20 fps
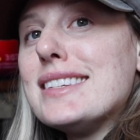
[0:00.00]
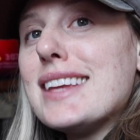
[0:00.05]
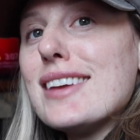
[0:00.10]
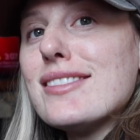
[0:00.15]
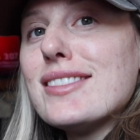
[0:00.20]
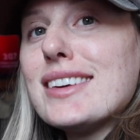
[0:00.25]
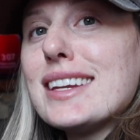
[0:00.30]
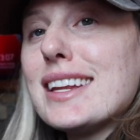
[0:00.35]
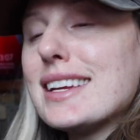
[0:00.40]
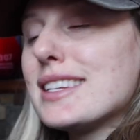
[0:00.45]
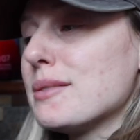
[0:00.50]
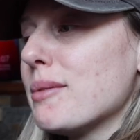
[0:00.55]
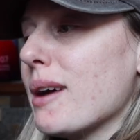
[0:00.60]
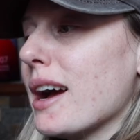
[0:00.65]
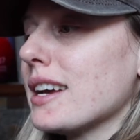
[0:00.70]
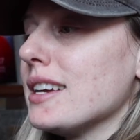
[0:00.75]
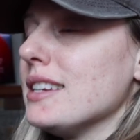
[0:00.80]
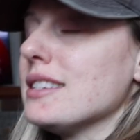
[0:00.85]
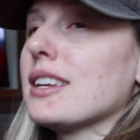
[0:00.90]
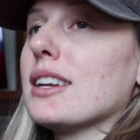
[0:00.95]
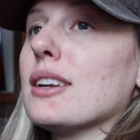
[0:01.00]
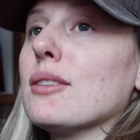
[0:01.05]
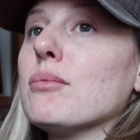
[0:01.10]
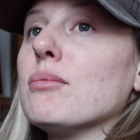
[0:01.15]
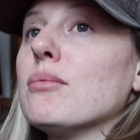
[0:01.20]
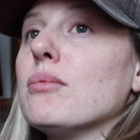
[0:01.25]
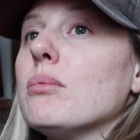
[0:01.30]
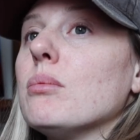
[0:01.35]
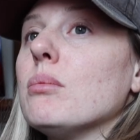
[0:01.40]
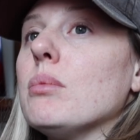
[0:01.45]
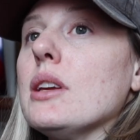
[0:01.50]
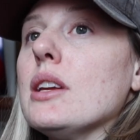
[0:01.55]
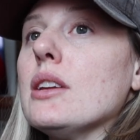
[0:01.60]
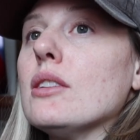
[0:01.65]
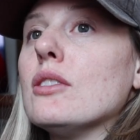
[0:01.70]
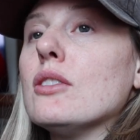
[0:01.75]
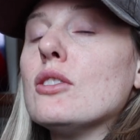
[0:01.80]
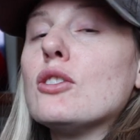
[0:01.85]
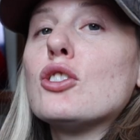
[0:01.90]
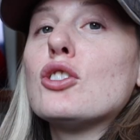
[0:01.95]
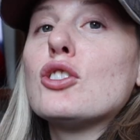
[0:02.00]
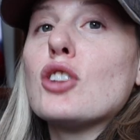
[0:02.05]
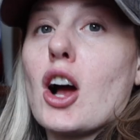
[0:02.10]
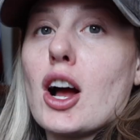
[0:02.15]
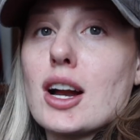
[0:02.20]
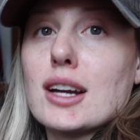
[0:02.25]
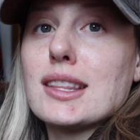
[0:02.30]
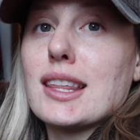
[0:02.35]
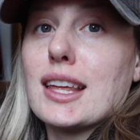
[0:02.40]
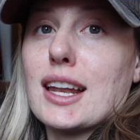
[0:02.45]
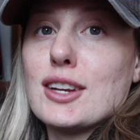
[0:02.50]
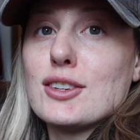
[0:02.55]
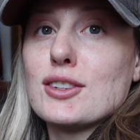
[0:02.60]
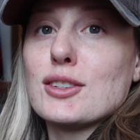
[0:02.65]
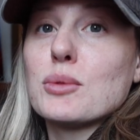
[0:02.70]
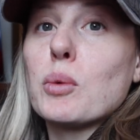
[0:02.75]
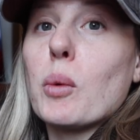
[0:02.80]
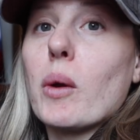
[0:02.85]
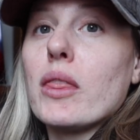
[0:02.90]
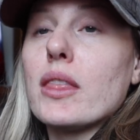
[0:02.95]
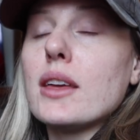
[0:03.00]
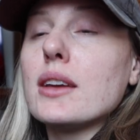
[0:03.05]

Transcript: David gets back, he's gonna be shocked that I just won